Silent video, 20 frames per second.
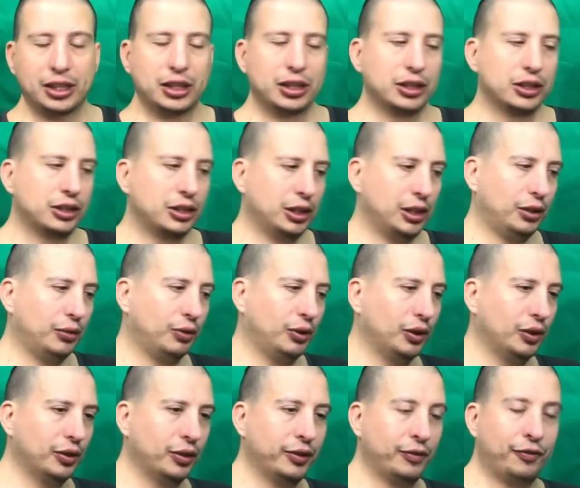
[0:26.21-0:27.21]
So
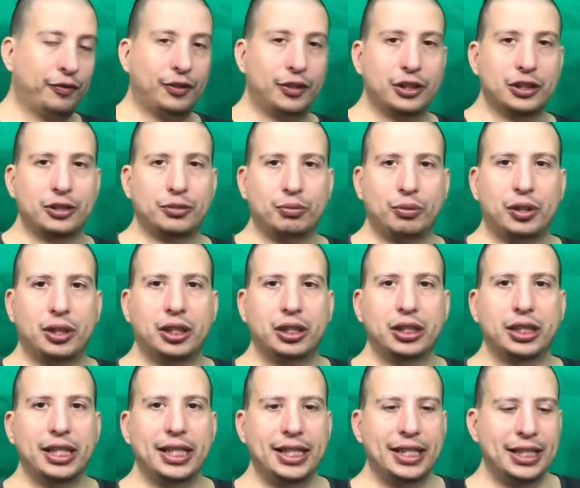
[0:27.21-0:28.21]
the first
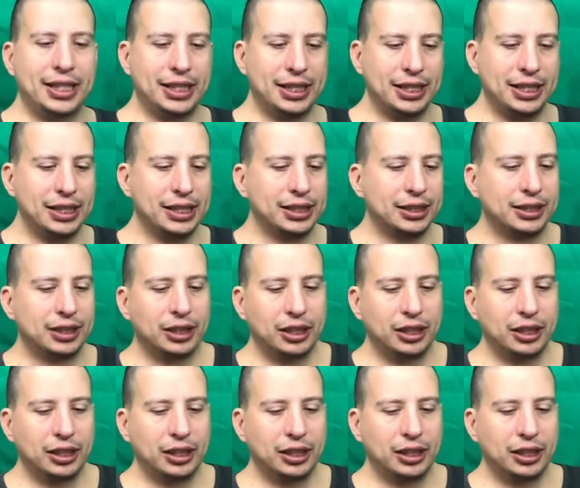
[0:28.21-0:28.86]
one is